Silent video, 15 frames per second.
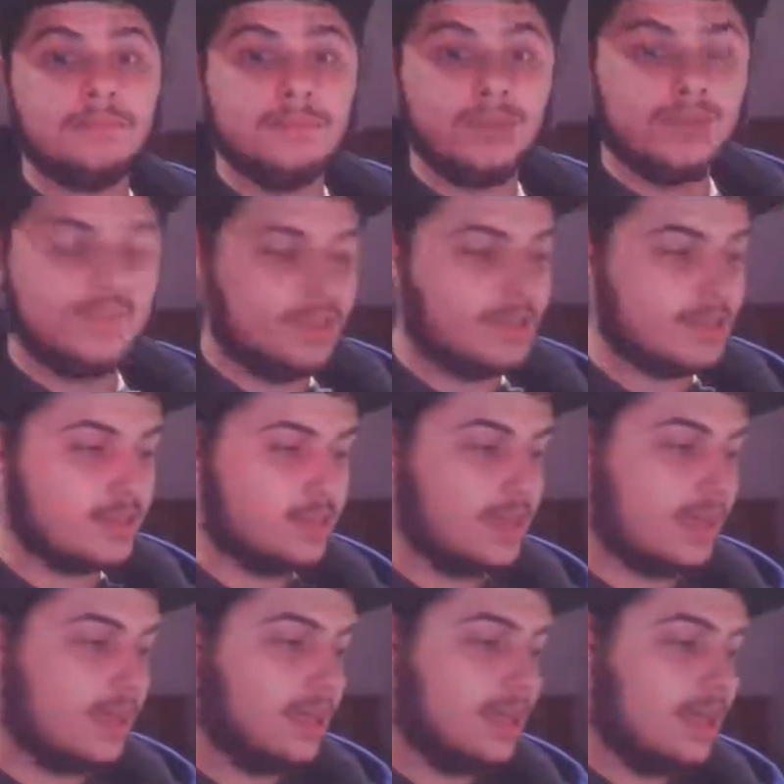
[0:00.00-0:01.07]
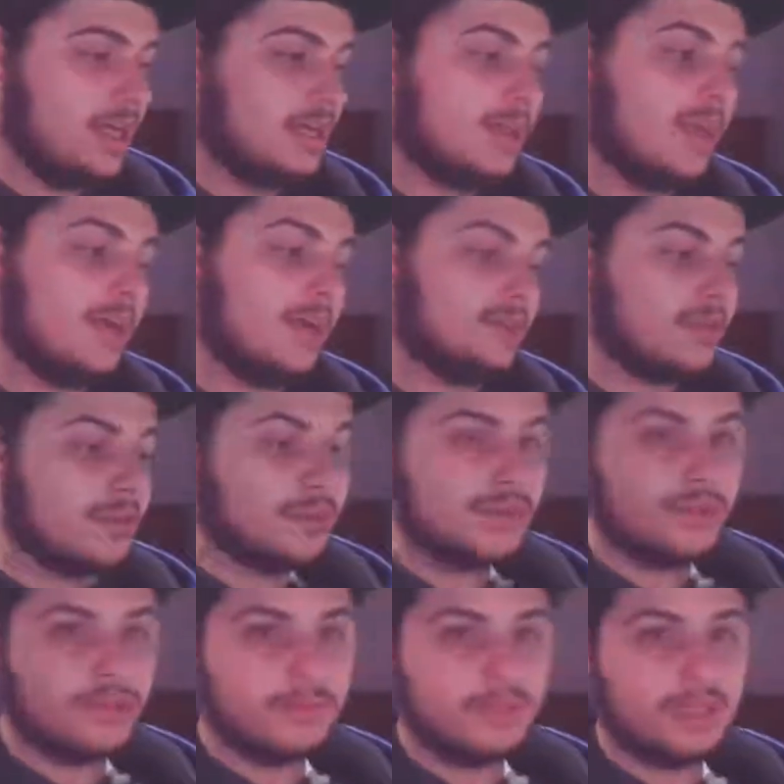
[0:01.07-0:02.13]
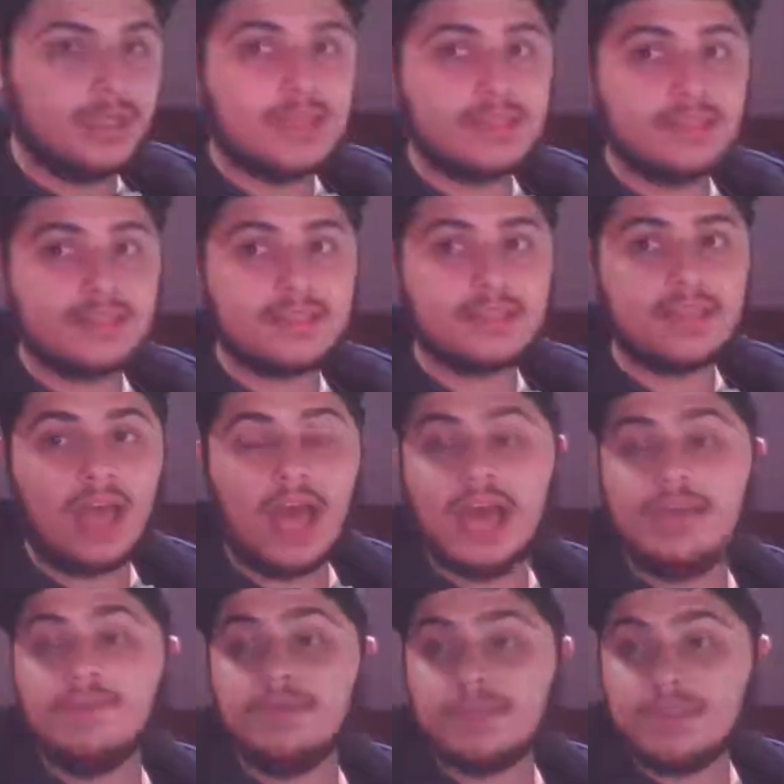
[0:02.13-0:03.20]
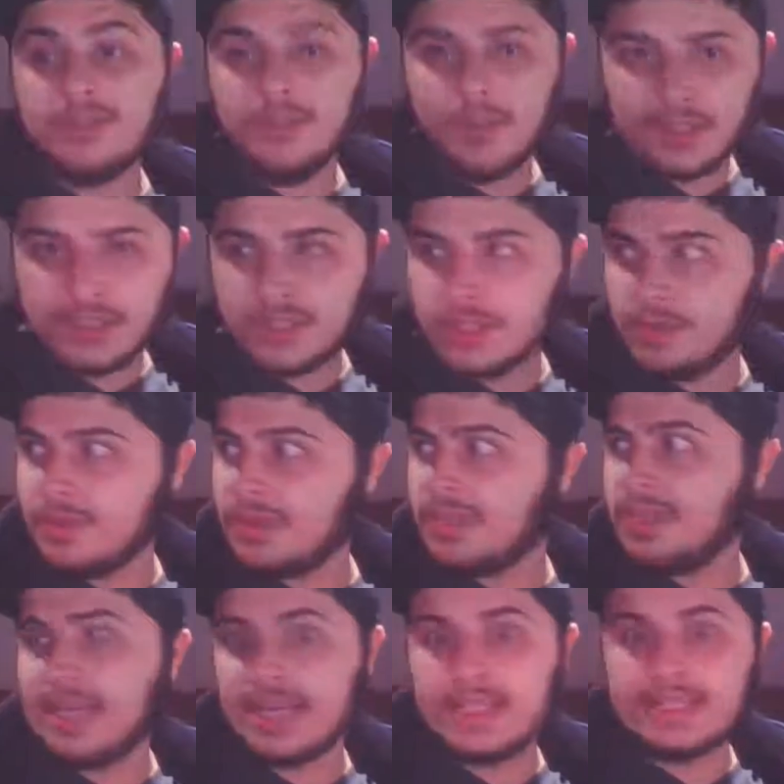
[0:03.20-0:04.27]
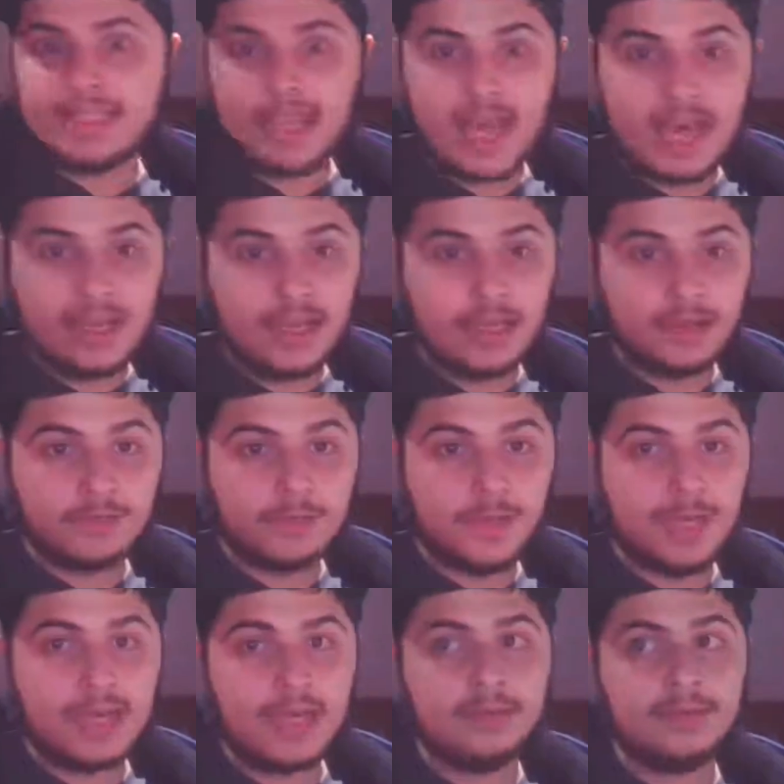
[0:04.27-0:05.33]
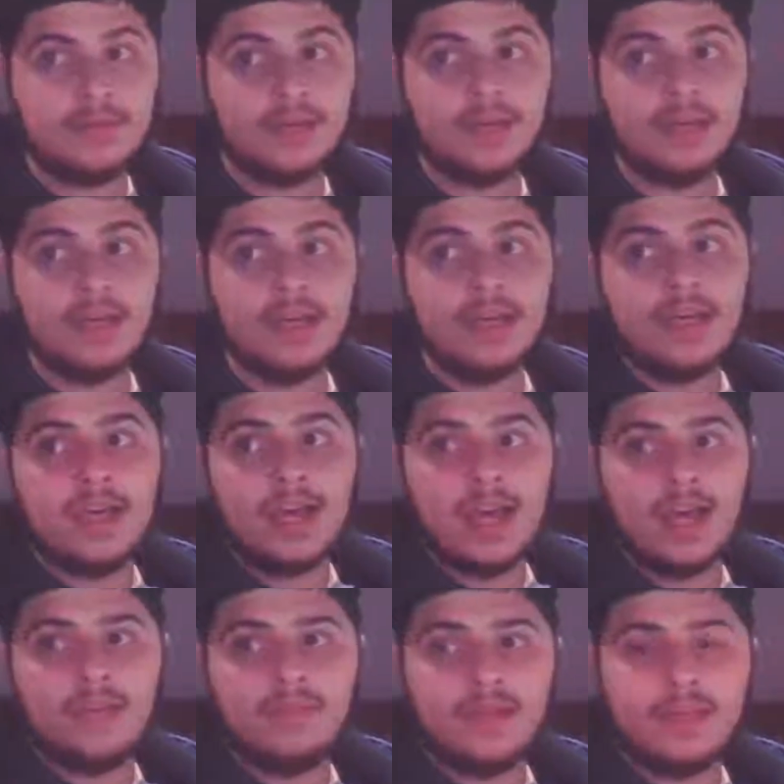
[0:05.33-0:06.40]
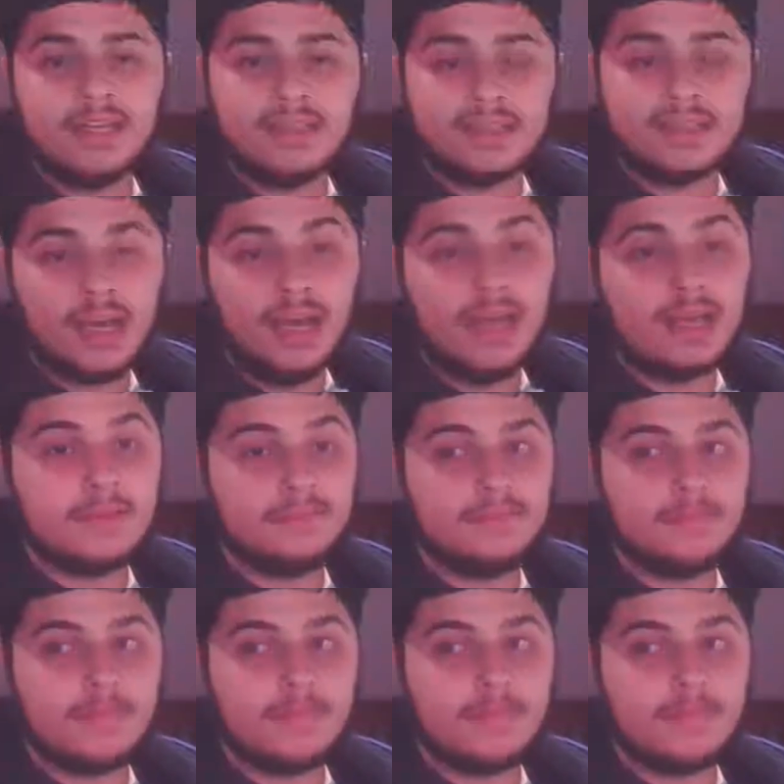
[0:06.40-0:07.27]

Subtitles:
movies that I was going to do, because I was going to do it in a nice editing way, but I ran out of time.